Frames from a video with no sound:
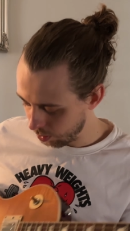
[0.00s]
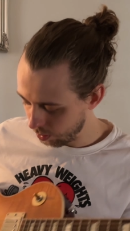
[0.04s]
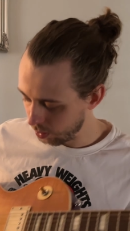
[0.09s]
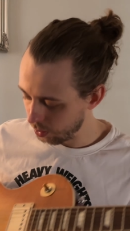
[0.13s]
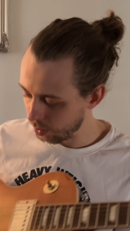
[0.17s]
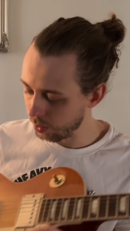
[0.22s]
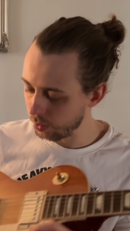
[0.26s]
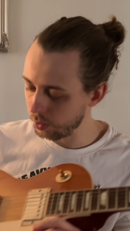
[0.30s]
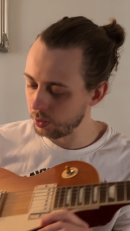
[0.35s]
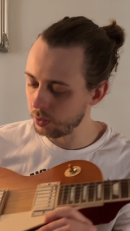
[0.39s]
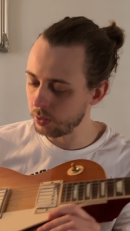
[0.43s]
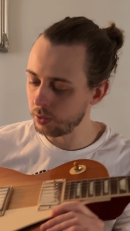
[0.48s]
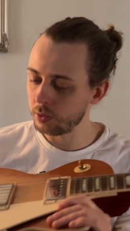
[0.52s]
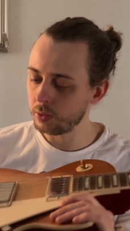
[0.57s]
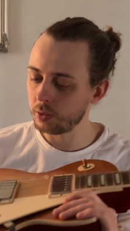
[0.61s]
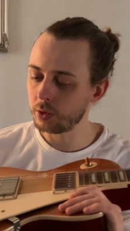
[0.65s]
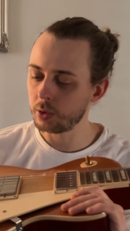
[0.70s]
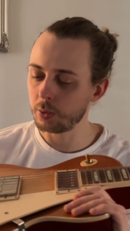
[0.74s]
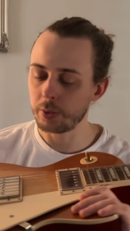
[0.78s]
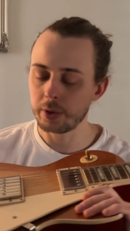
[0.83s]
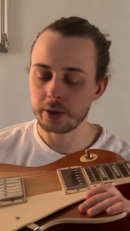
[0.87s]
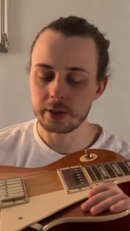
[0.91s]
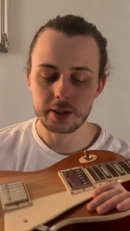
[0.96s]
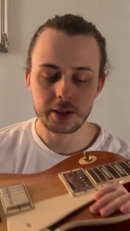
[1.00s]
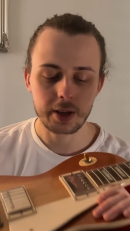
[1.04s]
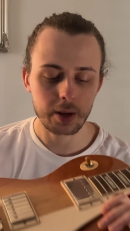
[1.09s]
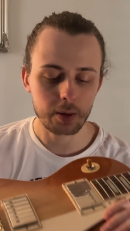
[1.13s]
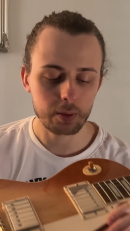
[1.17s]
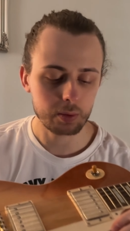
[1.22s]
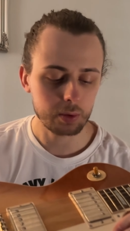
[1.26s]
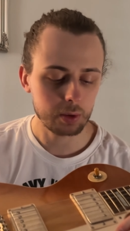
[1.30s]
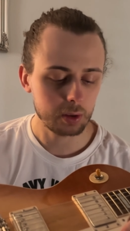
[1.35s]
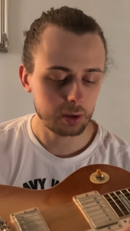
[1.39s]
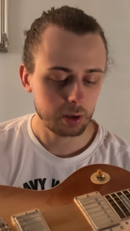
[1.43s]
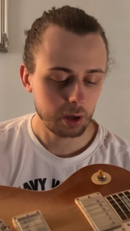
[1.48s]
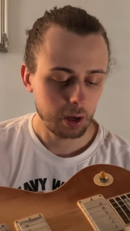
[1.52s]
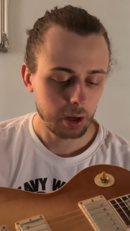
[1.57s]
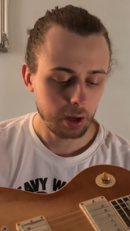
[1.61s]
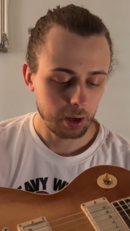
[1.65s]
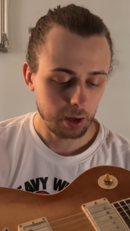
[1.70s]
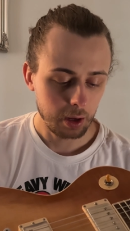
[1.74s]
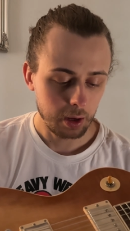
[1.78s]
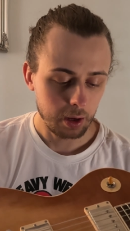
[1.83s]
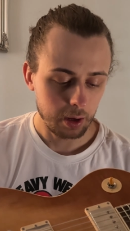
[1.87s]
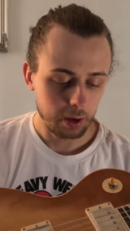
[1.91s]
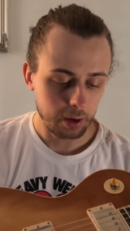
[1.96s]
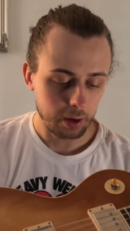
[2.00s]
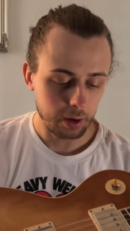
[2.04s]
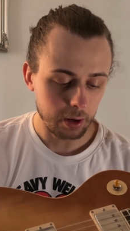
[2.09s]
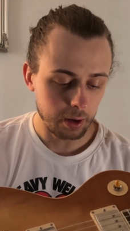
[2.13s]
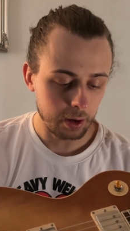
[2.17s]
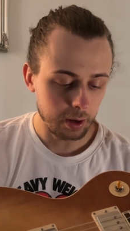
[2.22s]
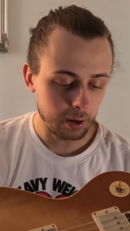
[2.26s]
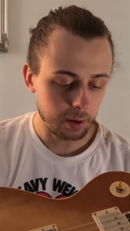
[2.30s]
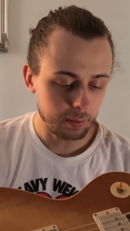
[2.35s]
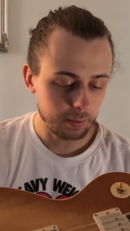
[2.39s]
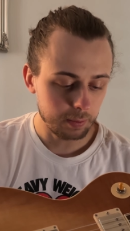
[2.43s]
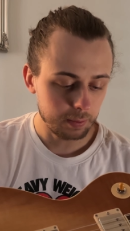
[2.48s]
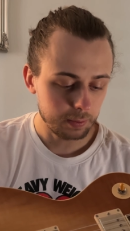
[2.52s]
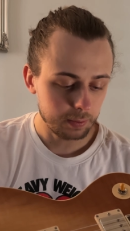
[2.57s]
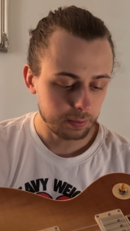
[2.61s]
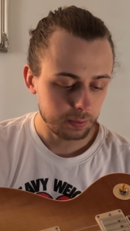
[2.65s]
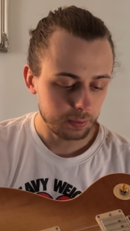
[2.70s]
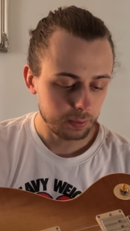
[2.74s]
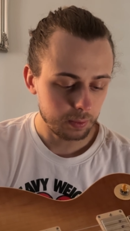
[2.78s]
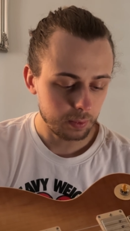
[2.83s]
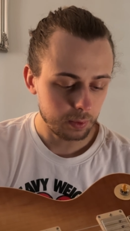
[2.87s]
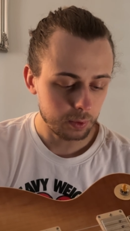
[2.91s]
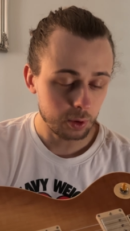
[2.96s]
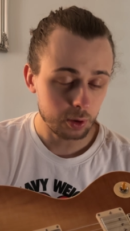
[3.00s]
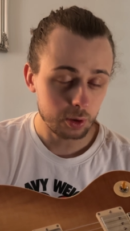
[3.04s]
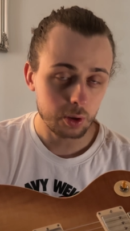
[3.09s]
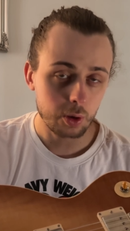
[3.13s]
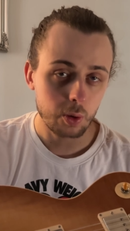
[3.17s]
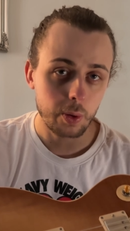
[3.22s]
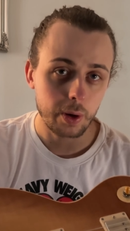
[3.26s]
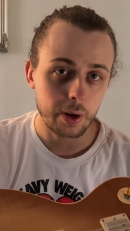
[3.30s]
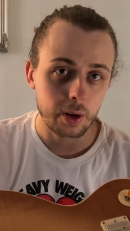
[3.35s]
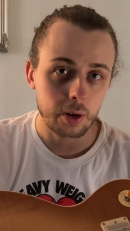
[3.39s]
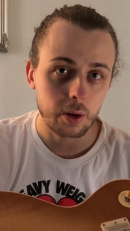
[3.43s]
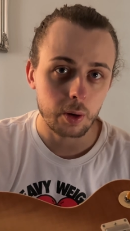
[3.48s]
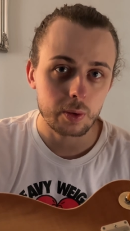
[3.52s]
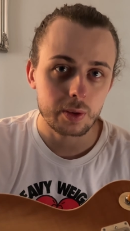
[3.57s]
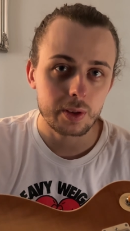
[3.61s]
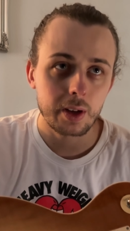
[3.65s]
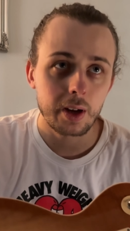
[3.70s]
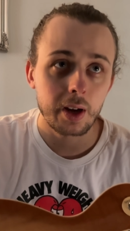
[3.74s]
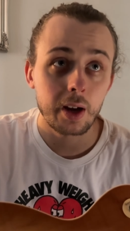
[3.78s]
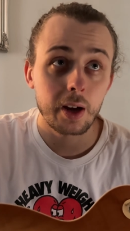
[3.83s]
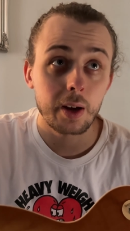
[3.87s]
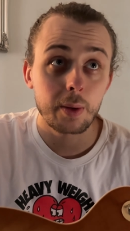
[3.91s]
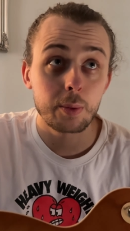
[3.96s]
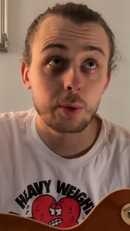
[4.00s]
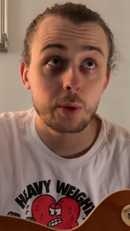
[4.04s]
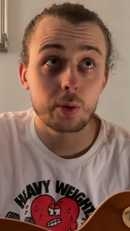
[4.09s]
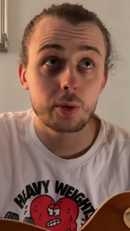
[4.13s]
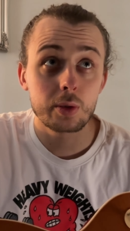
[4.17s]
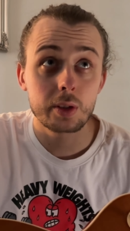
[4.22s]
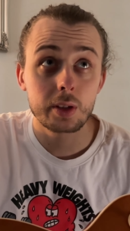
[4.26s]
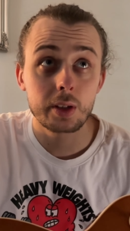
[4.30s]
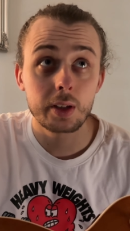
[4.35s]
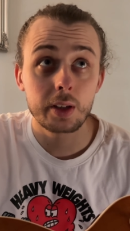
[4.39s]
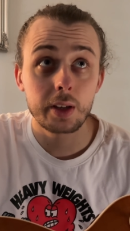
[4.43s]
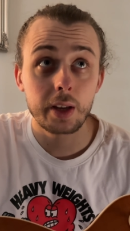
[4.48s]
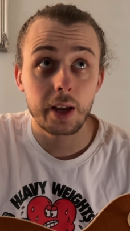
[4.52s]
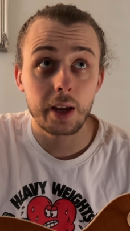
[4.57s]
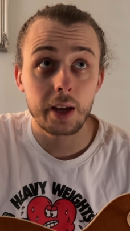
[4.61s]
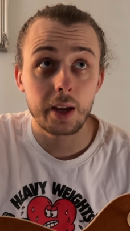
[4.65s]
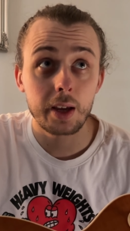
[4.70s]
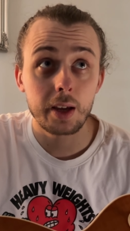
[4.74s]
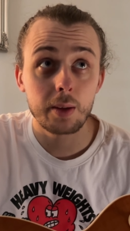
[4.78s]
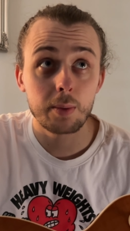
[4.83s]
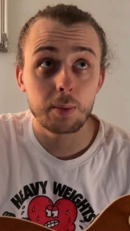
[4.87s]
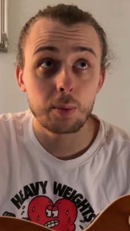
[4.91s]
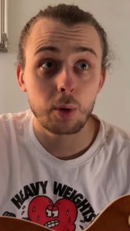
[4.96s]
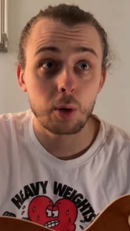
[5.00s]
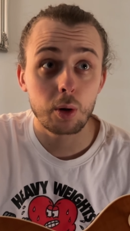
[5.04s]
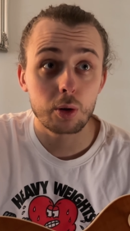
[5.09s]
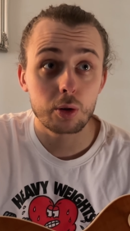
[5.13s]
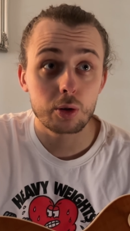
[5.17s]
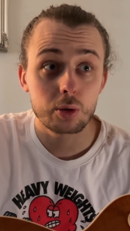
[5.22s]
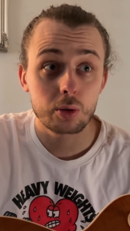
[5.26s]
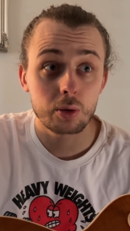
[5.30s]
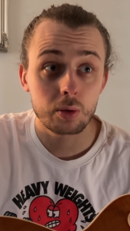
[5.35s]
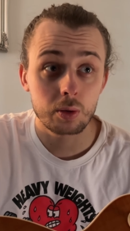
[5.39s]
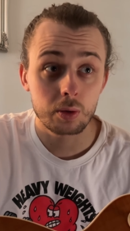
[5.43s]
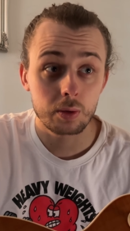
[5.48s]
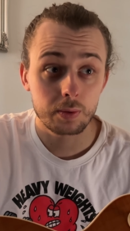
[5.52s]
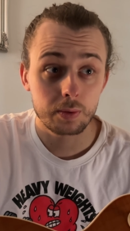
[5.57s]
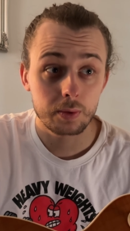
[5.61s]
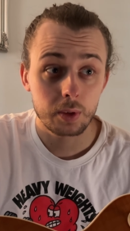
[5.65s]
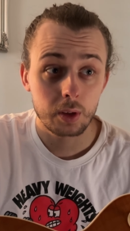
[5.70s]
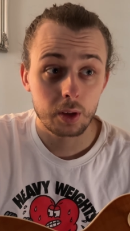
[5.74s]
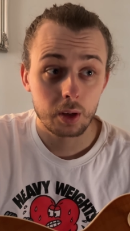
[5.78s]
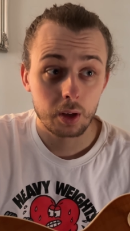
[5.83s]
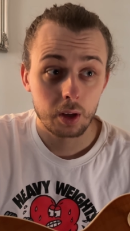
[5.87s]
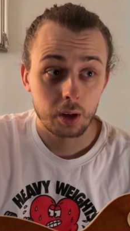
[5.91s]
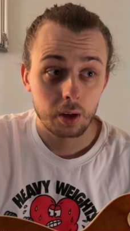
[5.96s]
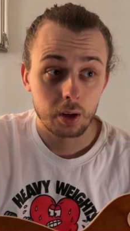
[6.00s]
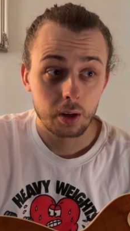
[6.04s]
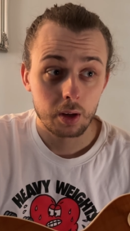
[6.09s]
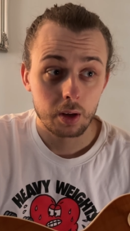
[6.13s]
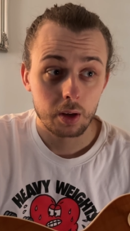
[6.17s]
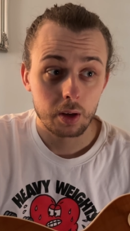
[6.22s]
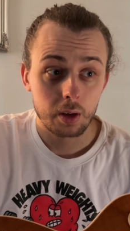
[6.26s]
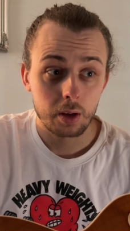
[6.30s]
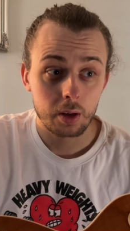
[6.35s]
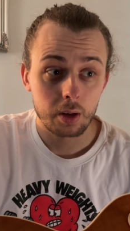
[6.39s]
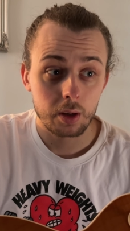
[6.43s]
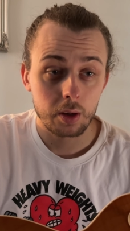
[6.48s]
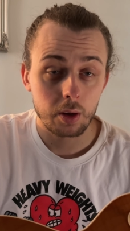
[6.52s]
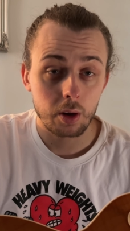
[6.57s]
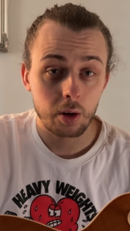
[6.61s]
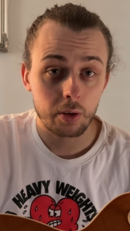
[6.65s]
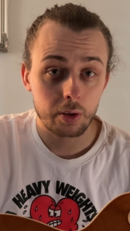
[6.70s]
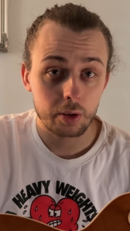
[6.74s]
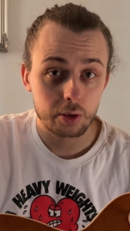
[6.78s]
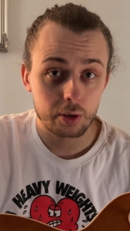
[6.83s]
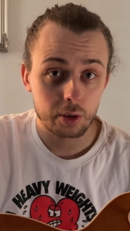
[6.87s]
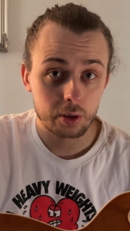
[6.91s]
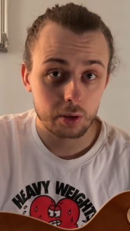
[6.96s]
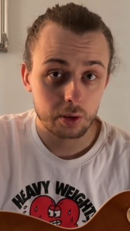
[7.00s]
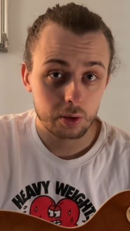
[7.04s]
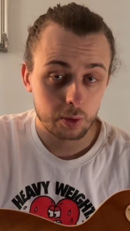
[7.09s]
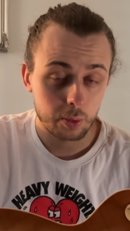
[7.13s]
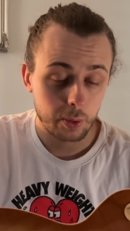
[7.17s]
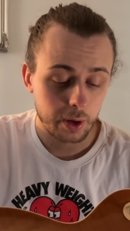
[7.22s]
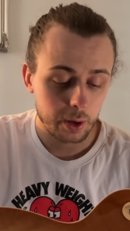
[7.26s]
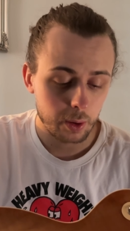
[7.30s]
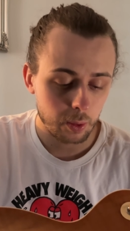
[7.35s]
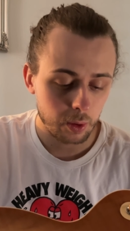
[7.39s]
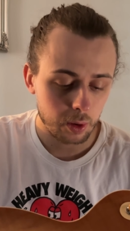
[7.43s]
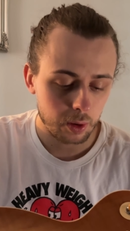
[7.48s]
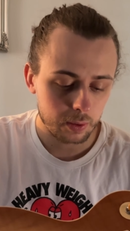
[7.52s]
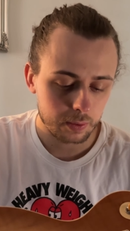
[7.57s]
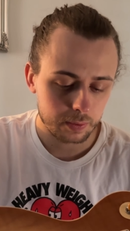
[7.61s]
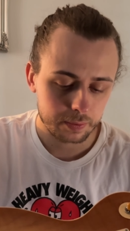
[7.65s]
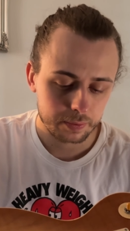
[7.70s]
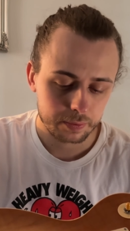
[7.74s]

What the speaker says: go through some of the sounds. Just a quick note, I'm using a Marshall Origin 20 watt.